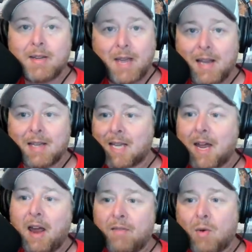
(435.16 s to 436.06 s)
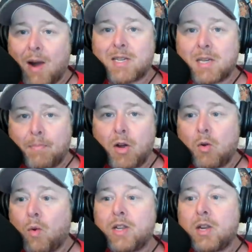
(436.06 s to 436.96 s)
Yes, they have a right to
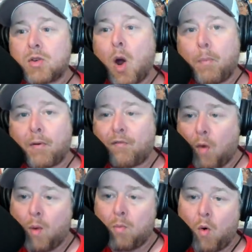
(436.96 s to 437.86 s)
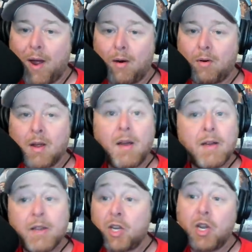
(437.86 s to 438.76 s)
boo when you don't perform well.
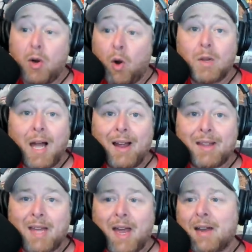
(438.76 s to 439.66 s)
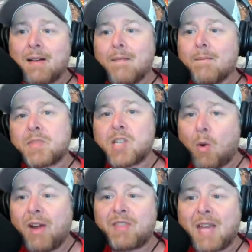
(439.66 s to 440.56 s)
You don't like that,
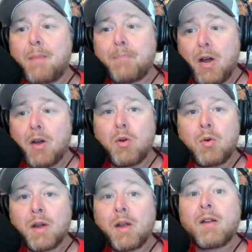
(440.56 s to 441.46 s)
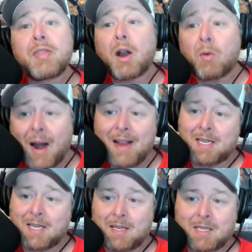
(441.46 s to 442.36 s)
so if they boo, they're
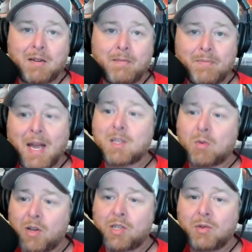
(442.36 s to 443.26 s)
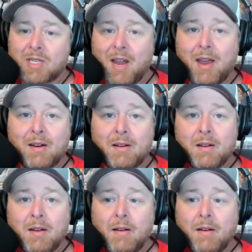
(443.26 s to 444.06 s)
racist. That's what you said.